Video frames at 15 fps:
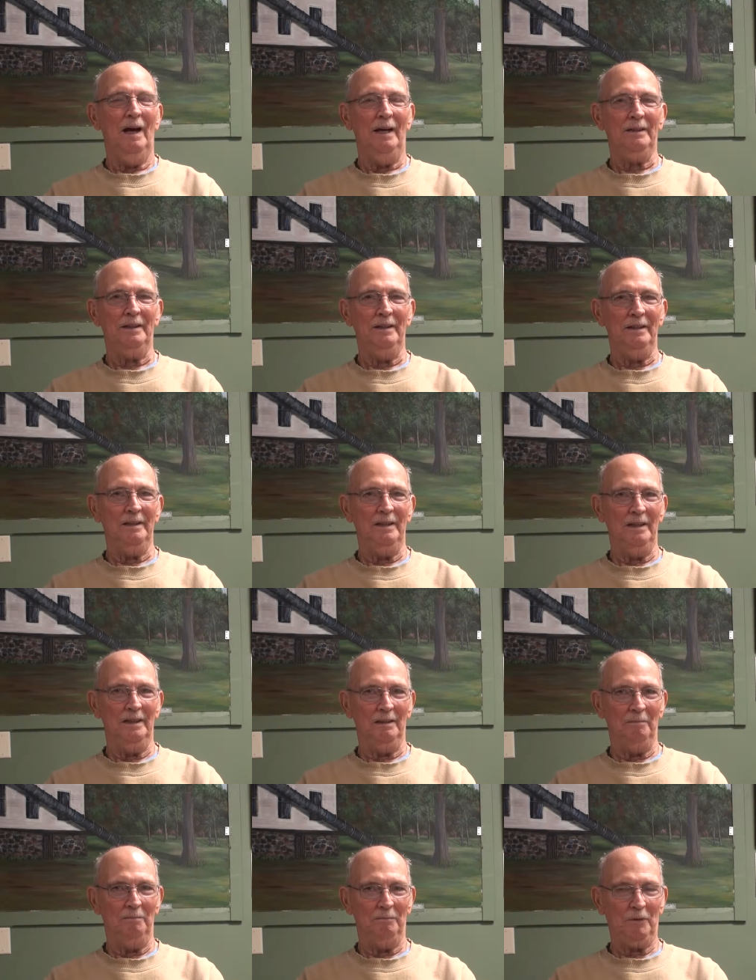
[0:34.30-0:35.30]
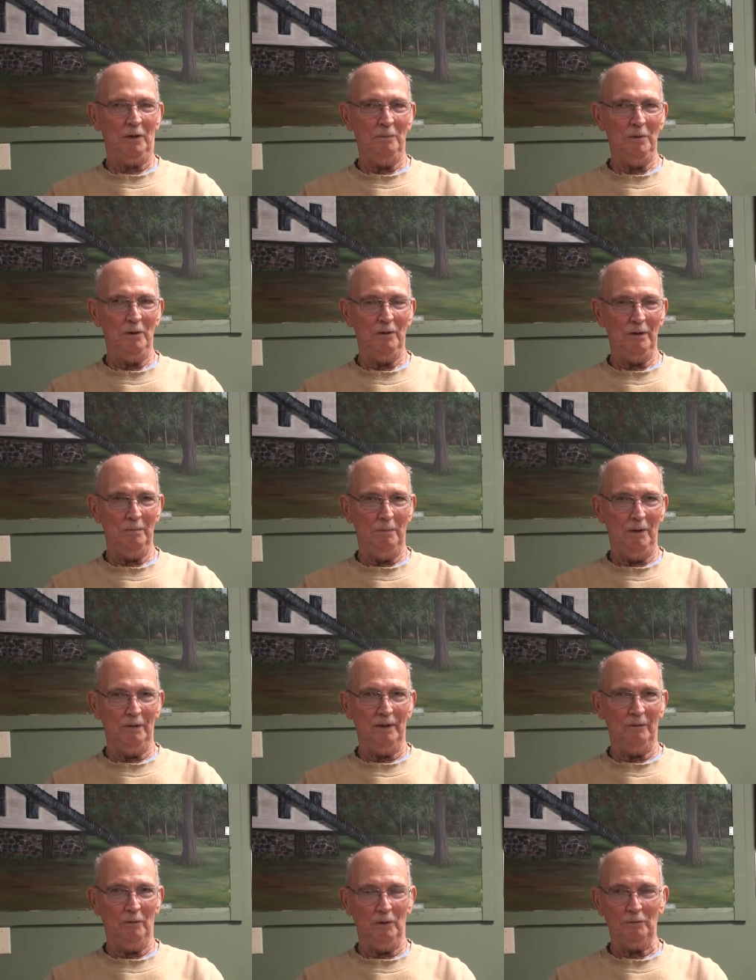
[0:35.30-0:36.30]
at the community
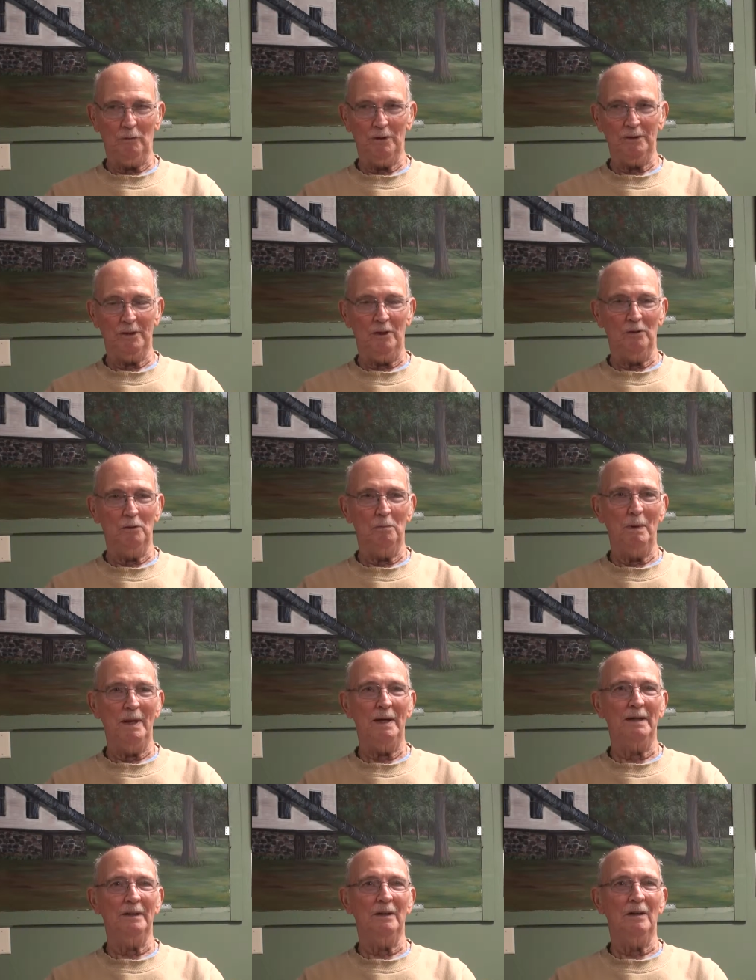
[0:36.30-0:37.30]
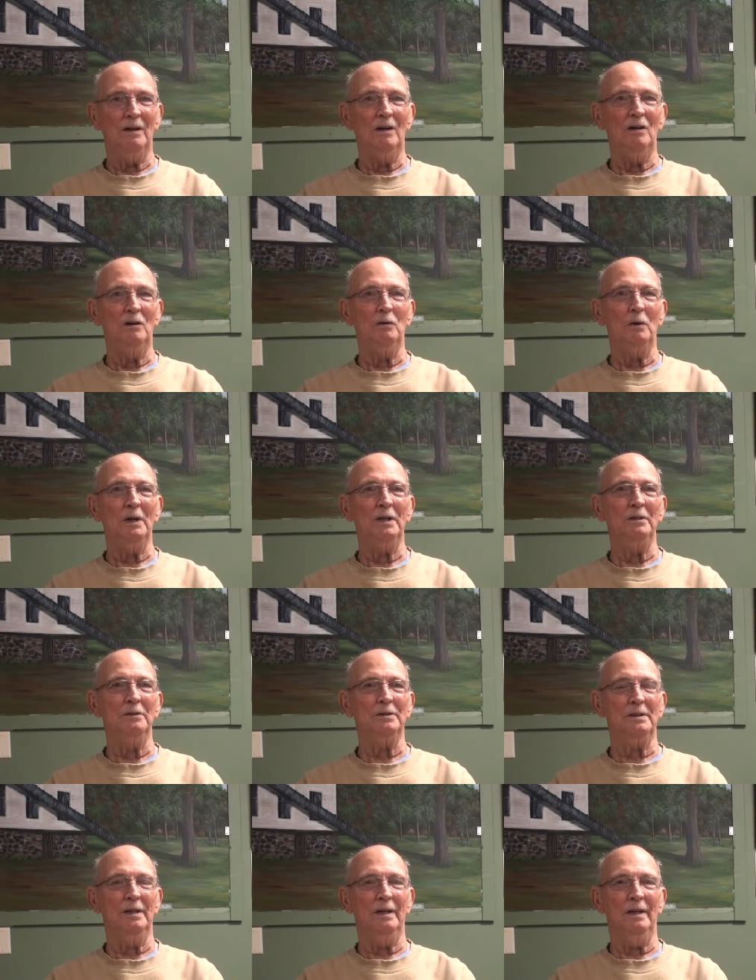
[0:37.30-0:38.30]
building, what was the old band hall, we
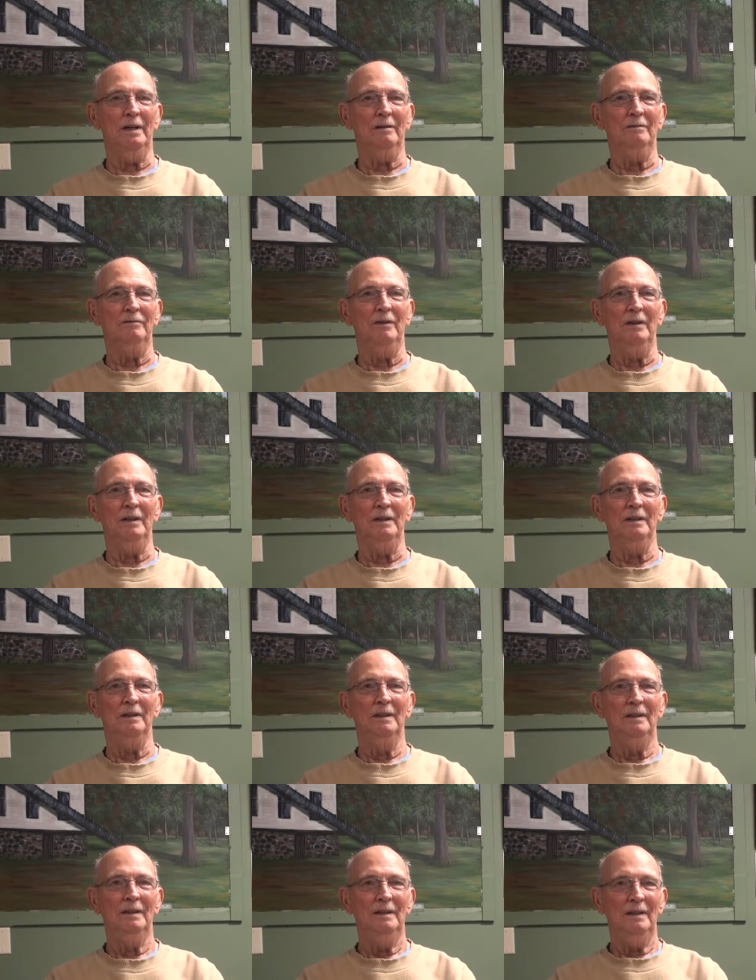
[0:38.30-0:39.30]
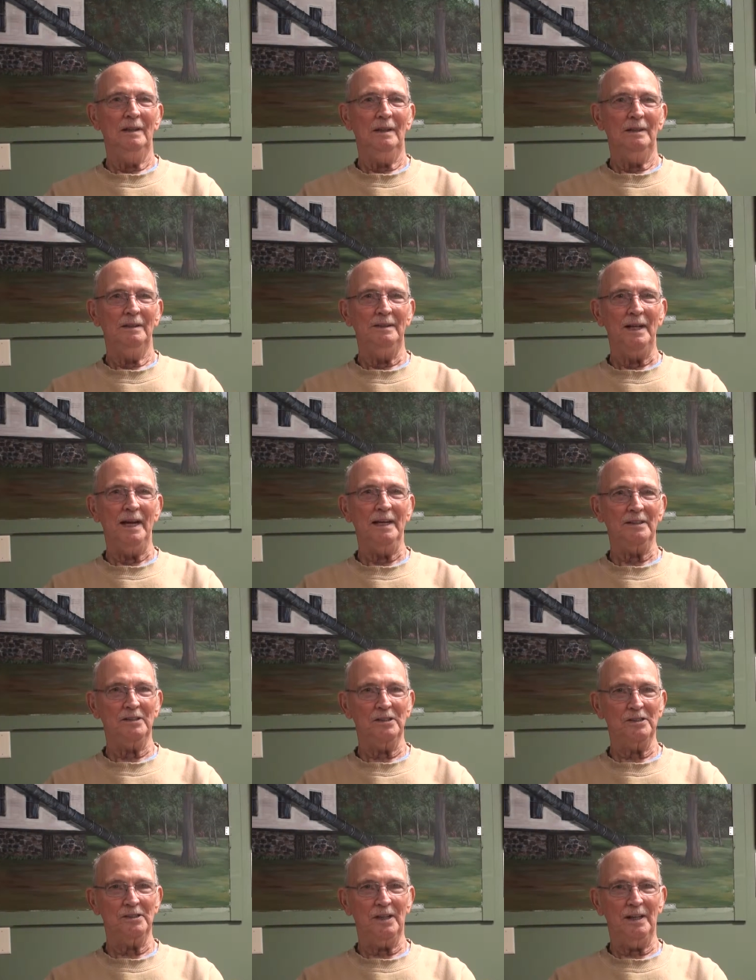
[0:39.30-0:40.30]
used to have
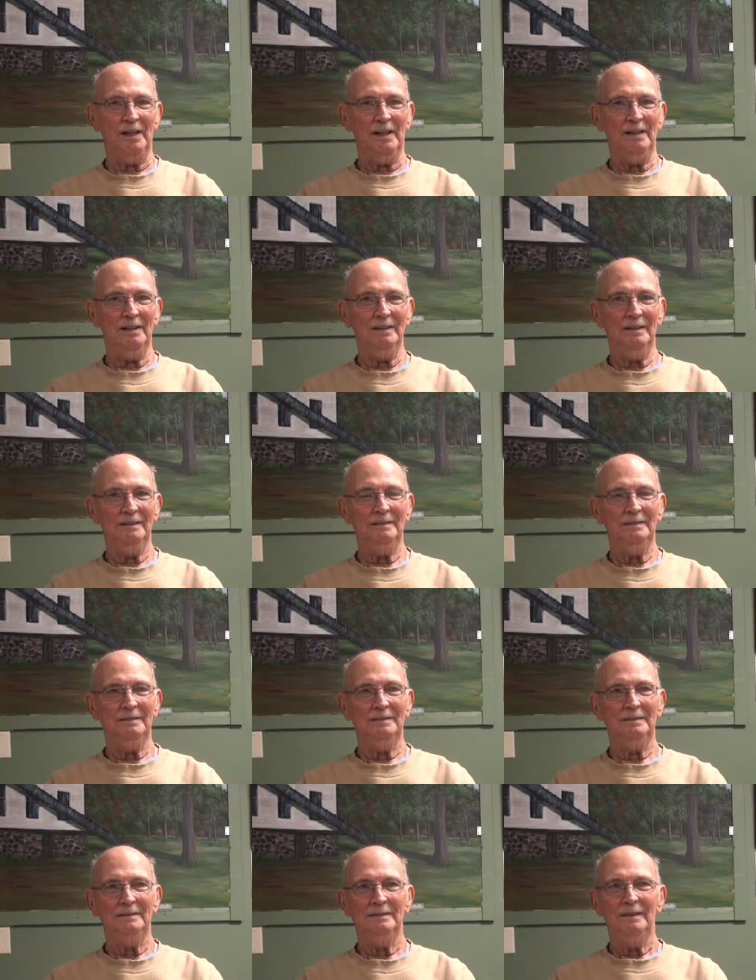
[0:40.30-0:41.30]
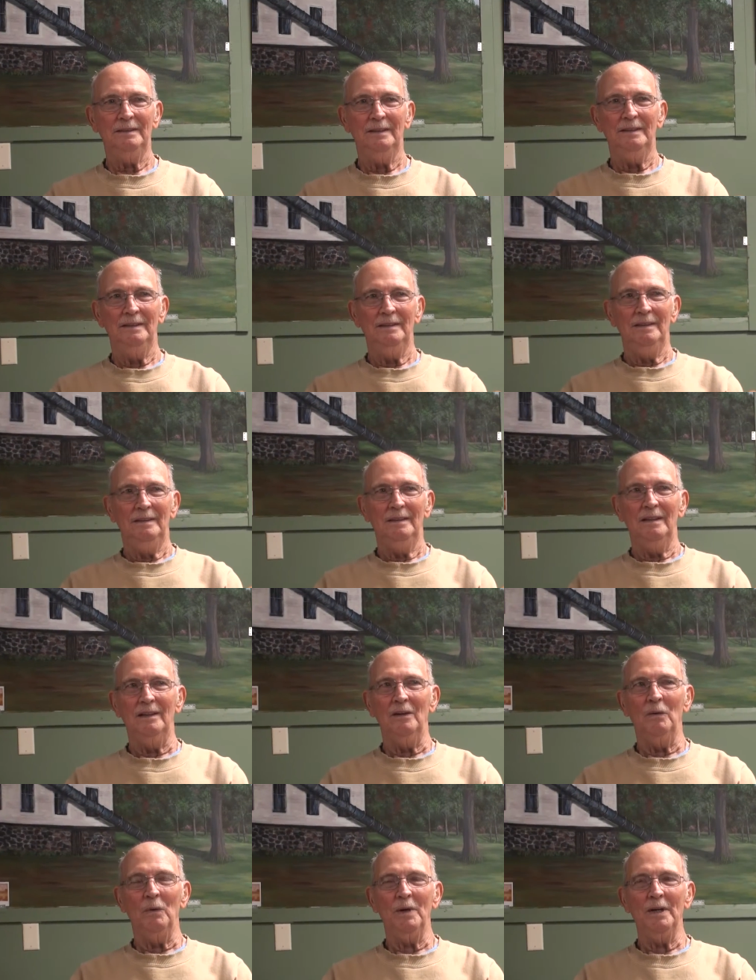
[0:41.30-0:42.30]
dances there.
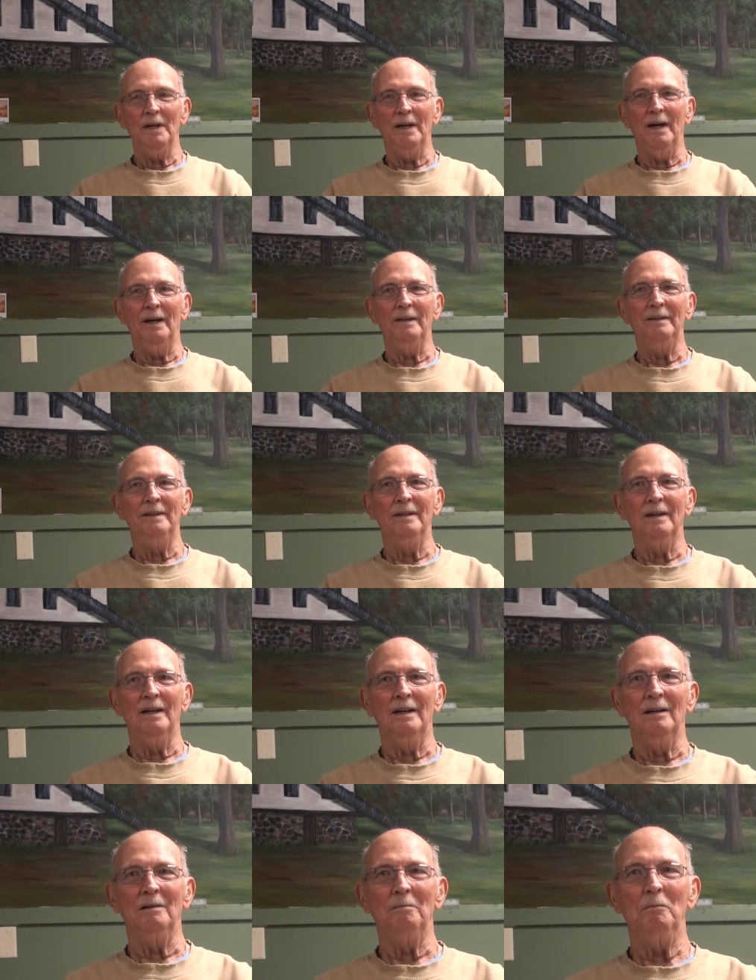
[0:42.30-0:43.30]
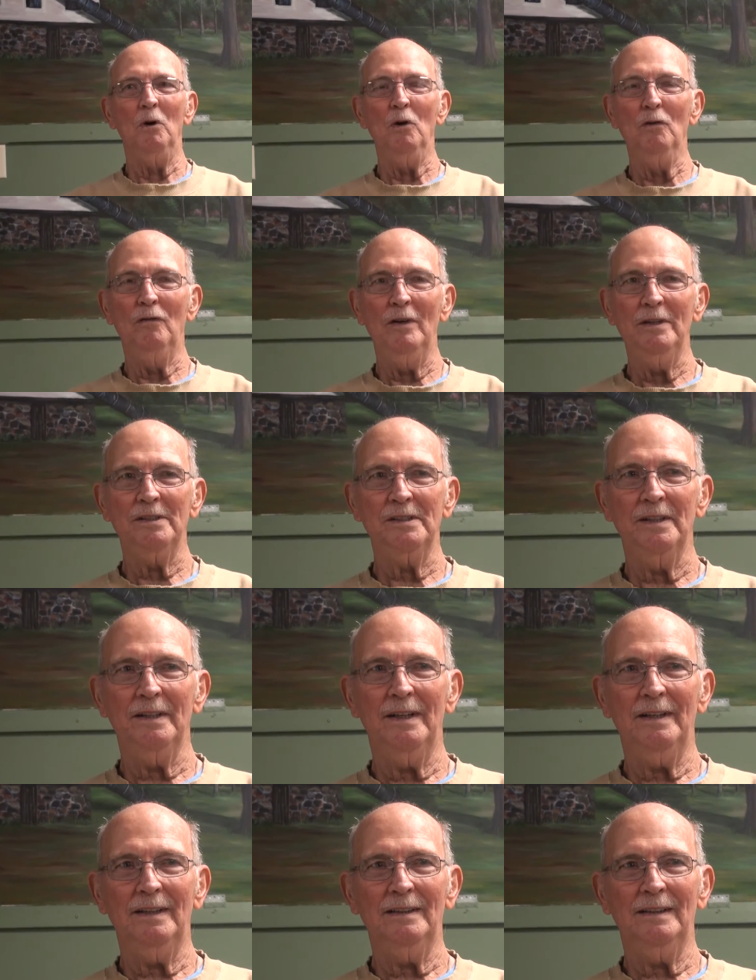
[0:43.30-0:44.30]
We had movies
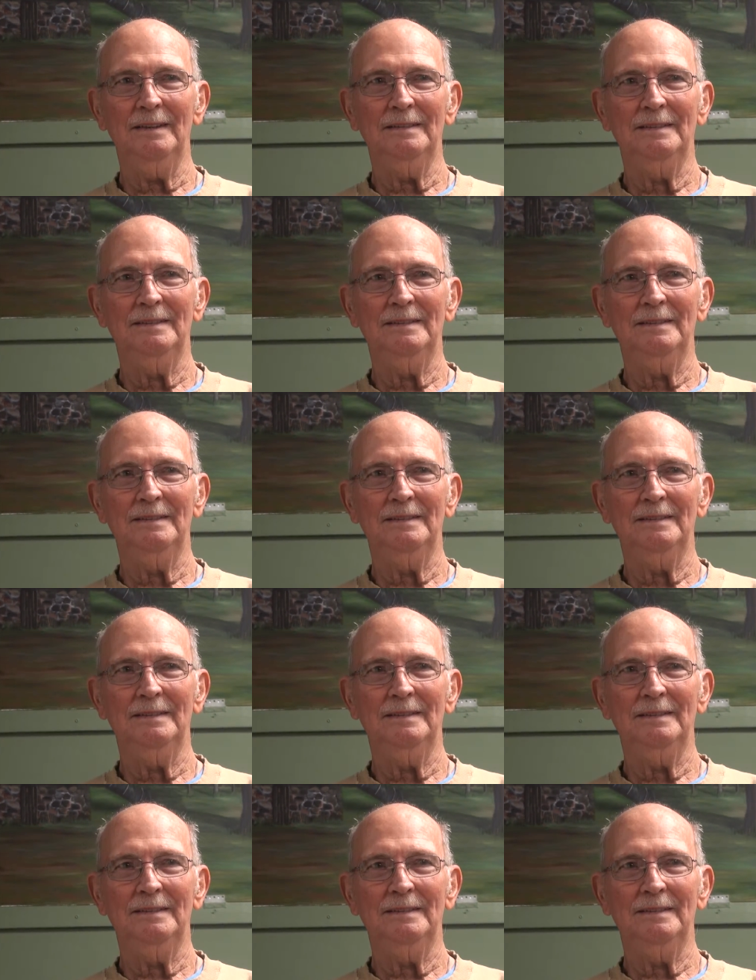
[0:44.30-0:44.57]
there.